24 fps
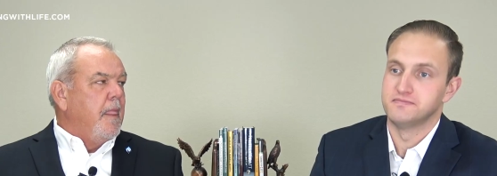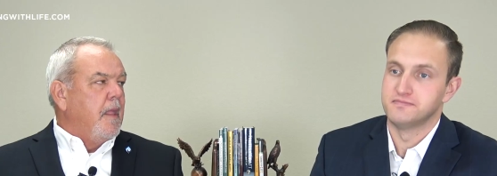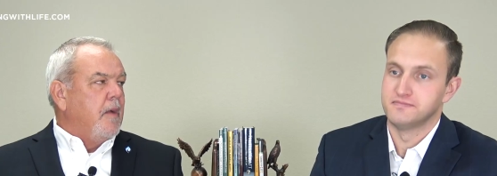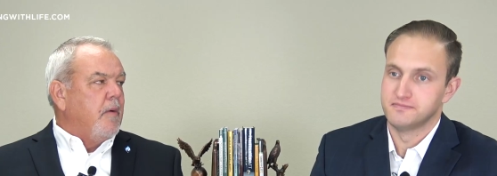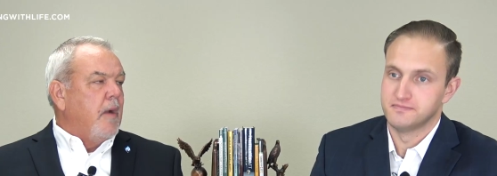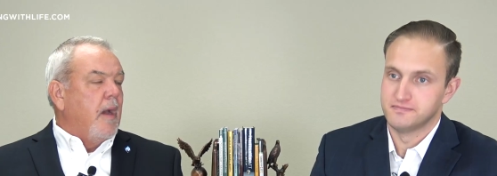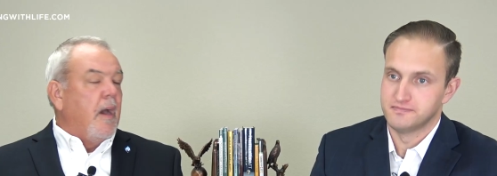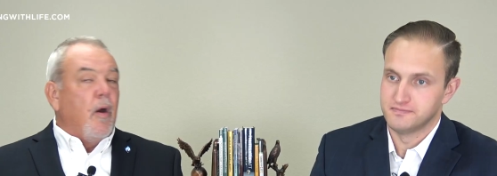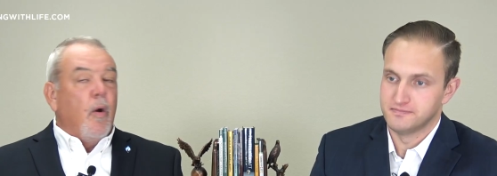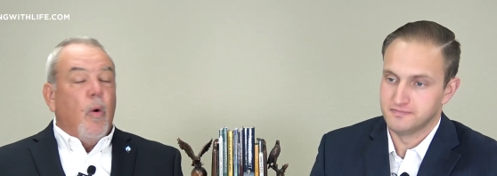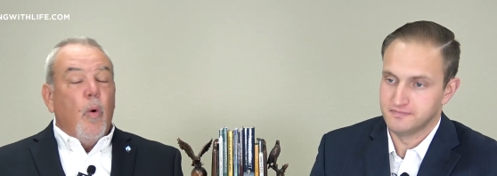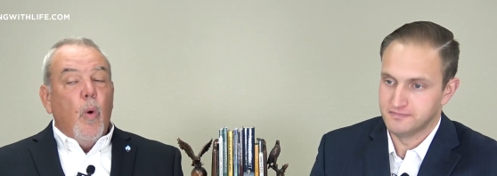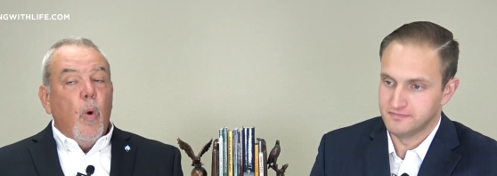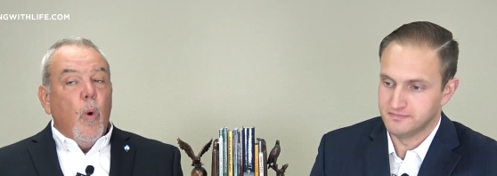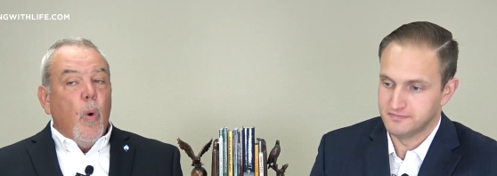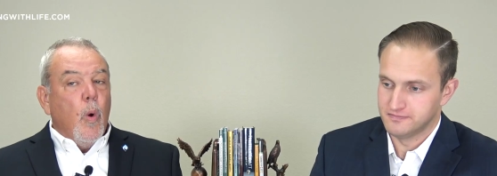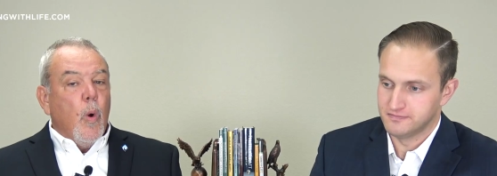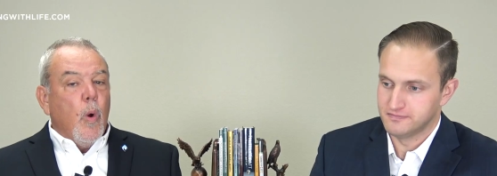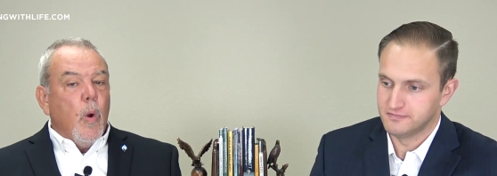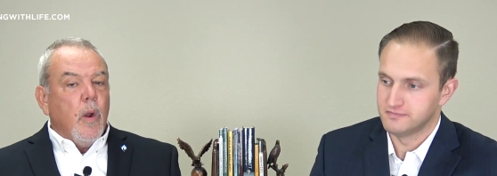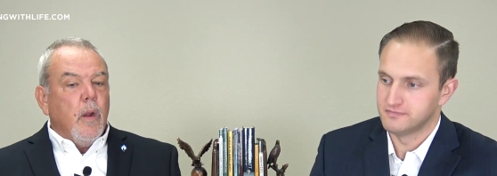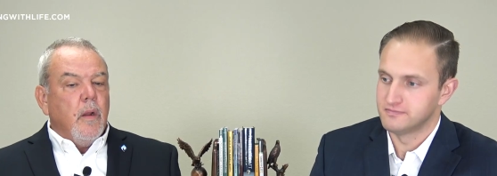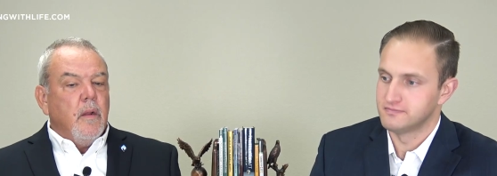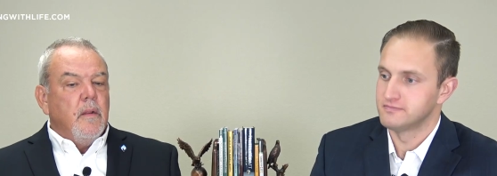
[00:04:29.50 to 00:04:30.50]
Speaker 1: right?
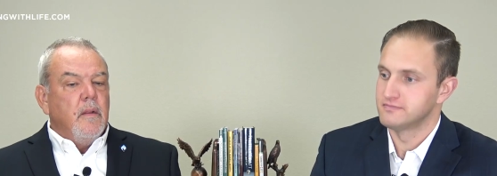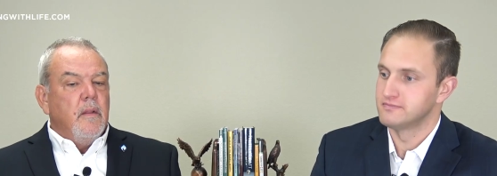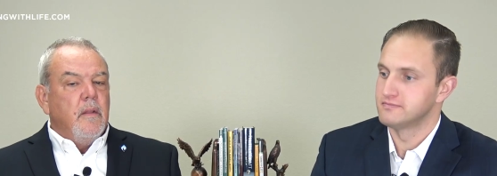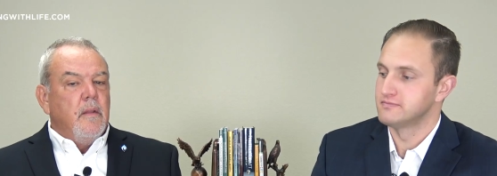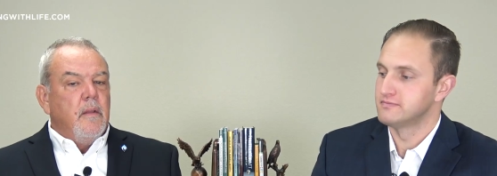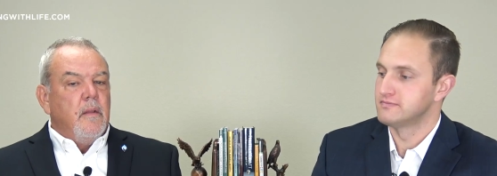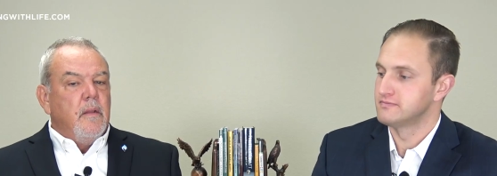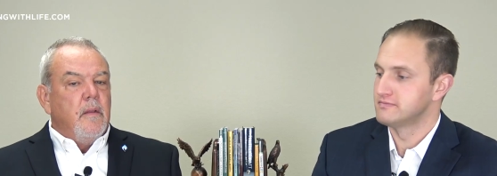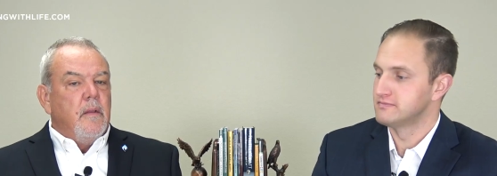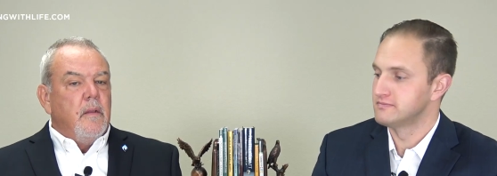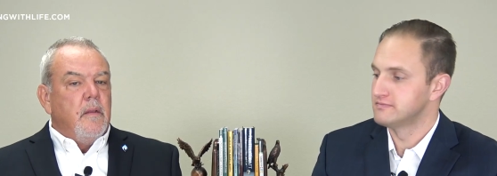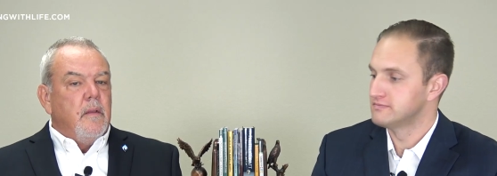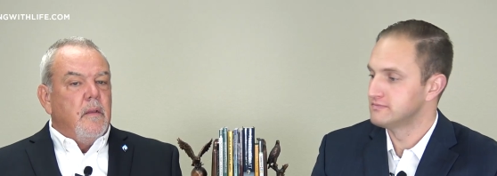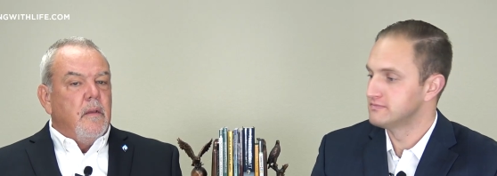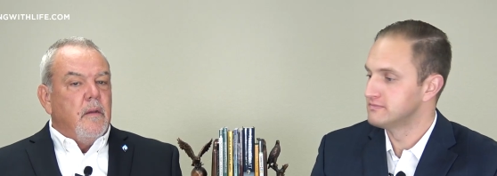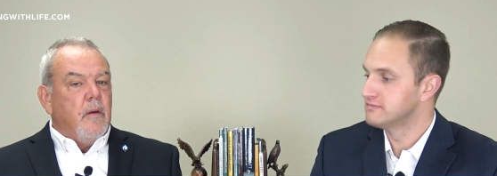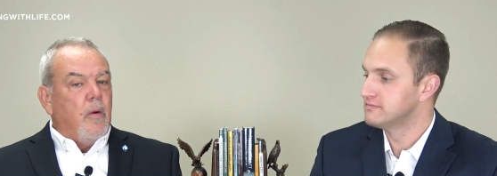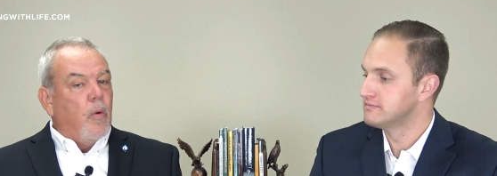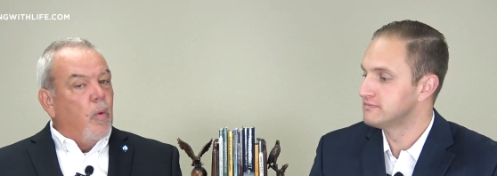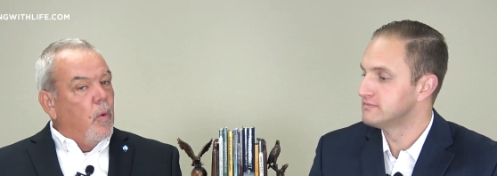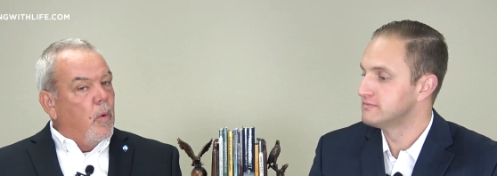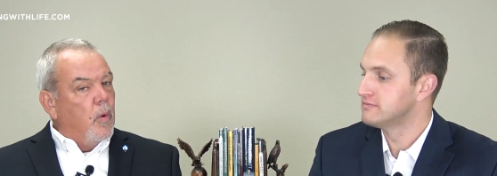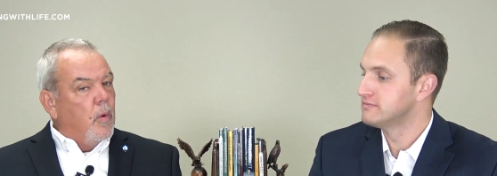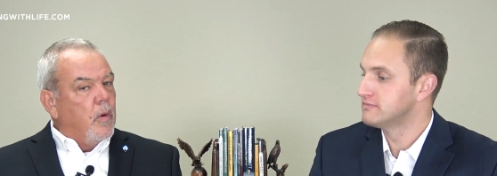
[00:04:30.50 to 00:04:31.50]
Or,
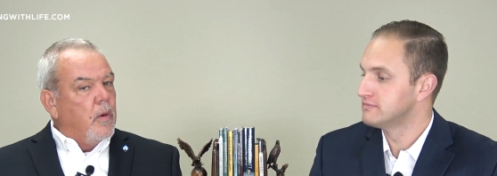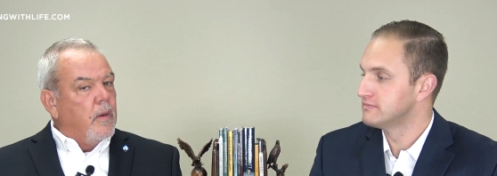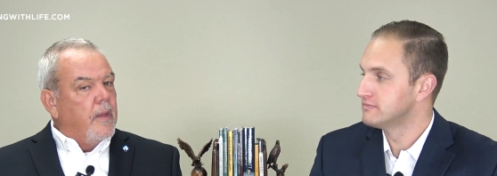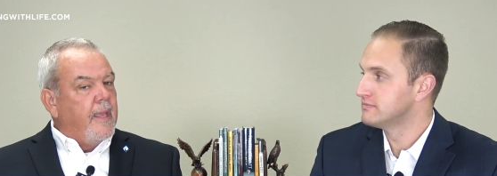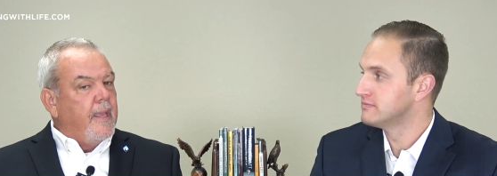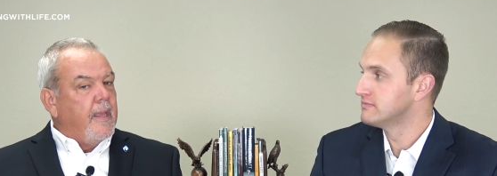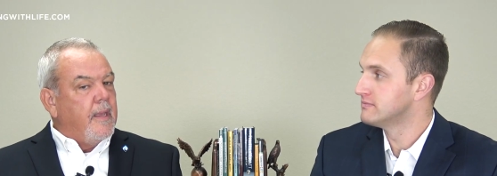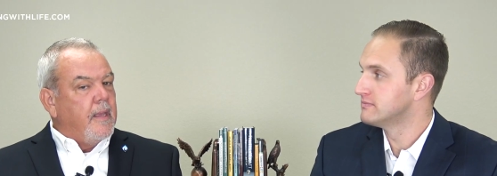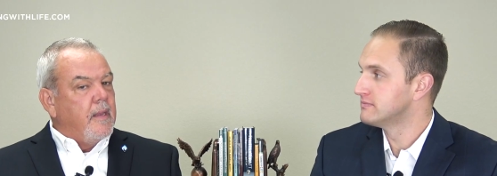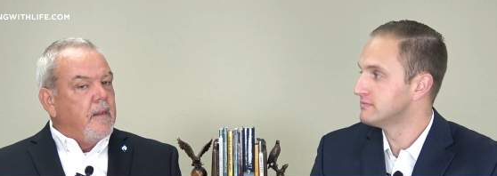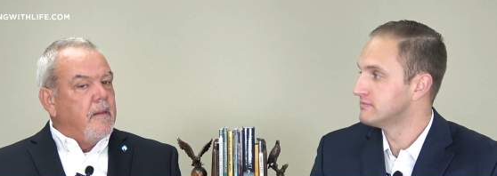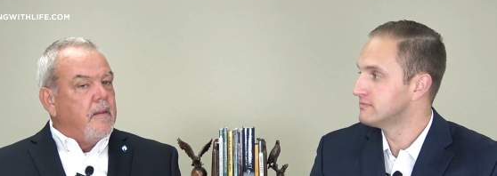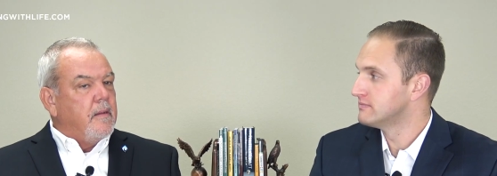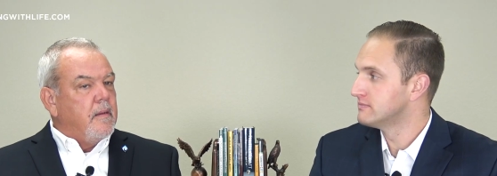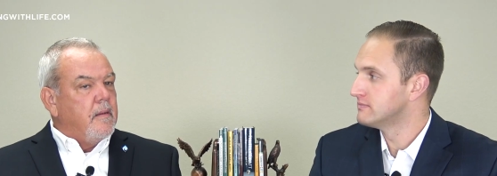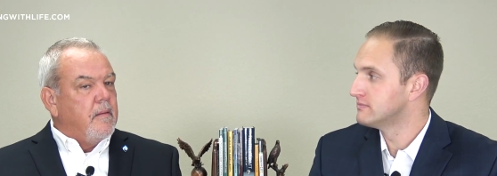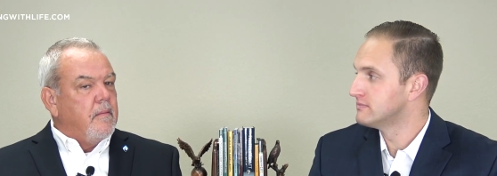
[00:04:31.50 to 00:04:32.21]
or he could